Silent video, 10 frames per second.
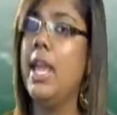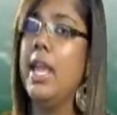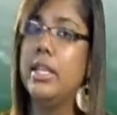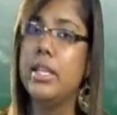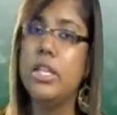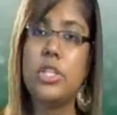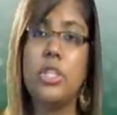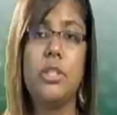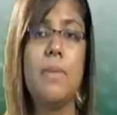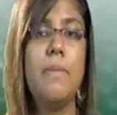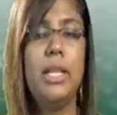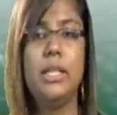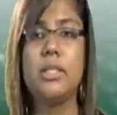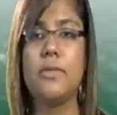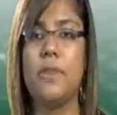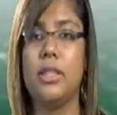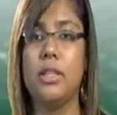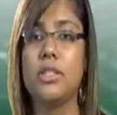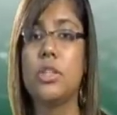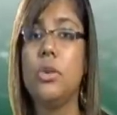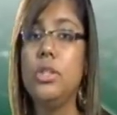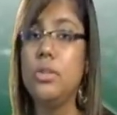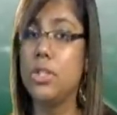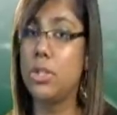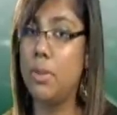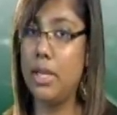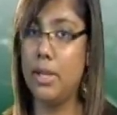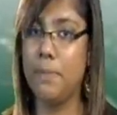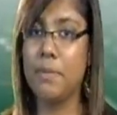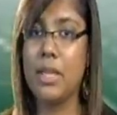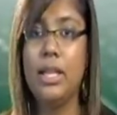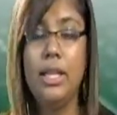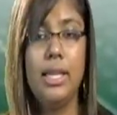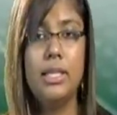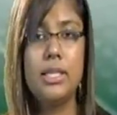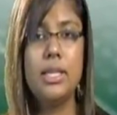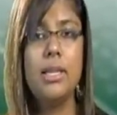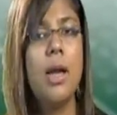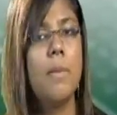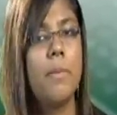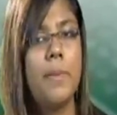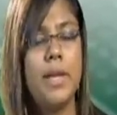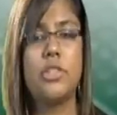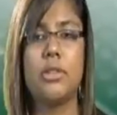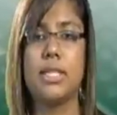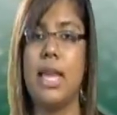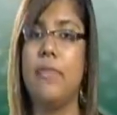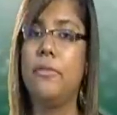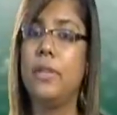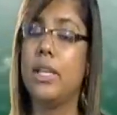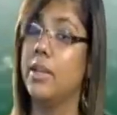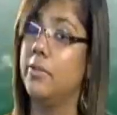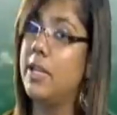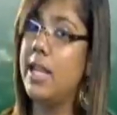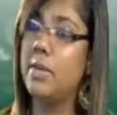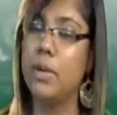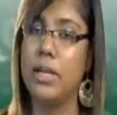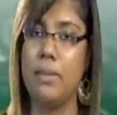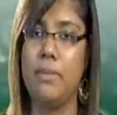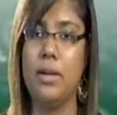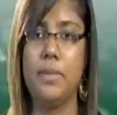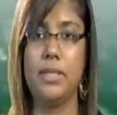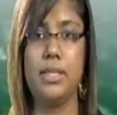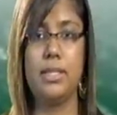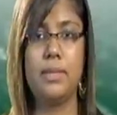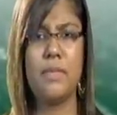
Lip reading: in addition to the millions of others who use Twitter, LinkedIn, Pinterest, and Flickr for networking purposes.